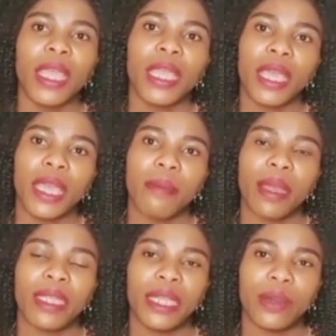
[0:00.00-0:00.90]
He came
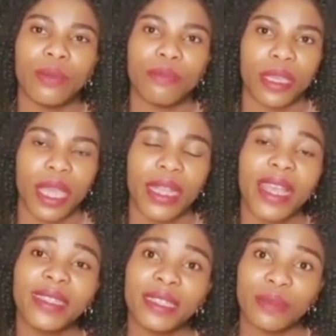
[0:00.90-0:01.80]
and
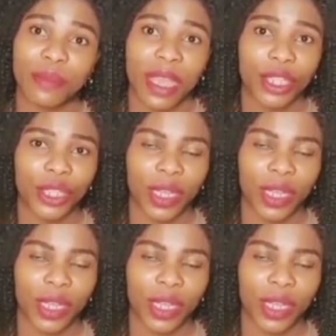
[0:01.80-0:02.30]
asked me